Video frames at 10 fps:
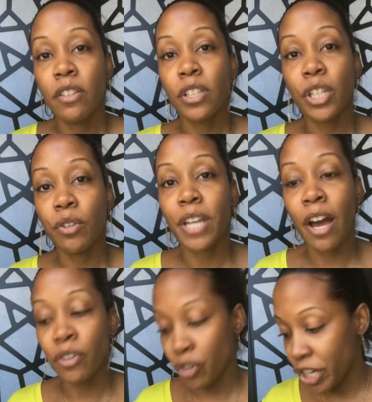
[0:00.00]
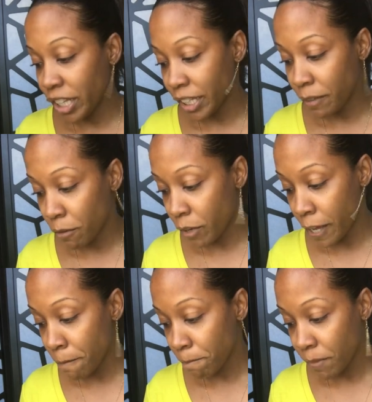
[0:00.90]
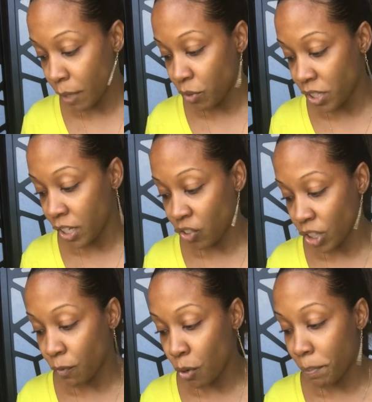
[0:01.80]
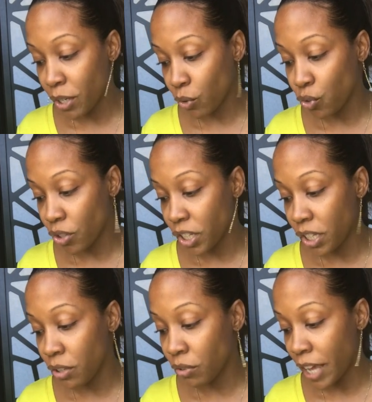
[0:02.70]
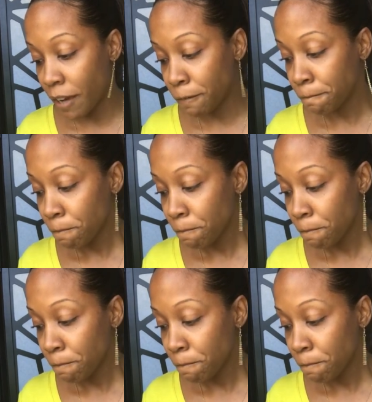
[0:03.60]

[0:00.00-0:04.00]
it's clearing out, you're healing. Okay, like I said, you got the Four of Pentacles, you're starting to heal now.